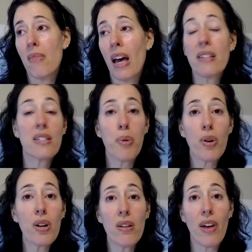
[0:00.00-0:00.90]

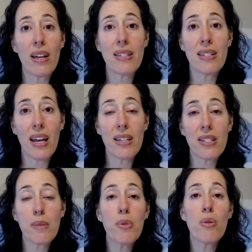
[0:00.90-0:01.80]
supportive,
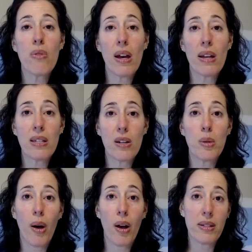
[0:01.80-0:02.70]
as smooth as it
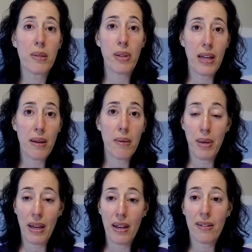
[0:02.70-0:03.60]
could possibly
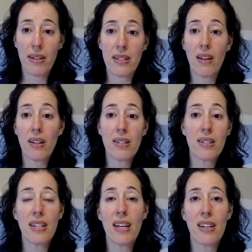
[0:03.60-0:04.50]
be. It's not to
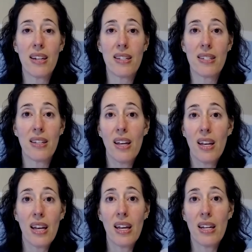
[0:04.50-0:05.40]
say that
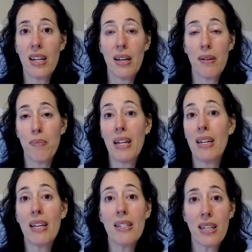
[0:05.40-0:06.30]
it made
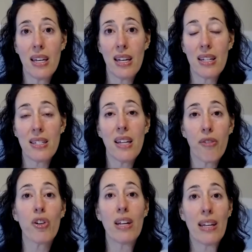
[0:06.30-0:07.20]
it easy. It's
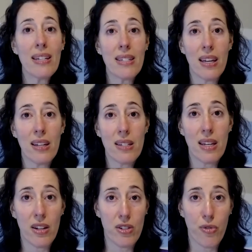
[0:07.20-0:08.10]
never easy to
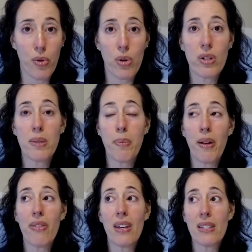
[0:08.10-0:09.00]
get divorced,
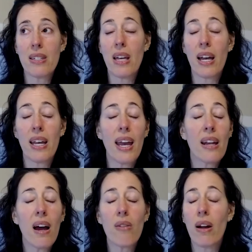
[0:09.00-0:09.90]
but I
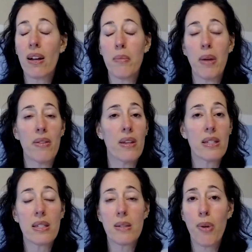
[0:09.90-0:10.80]
cannot recommend
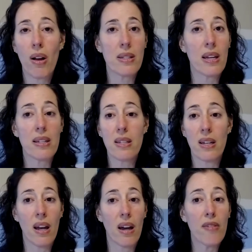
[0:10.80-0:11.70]
this process
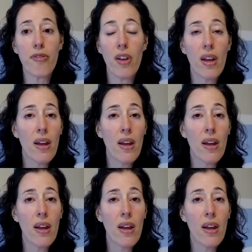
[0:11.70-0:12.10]
enough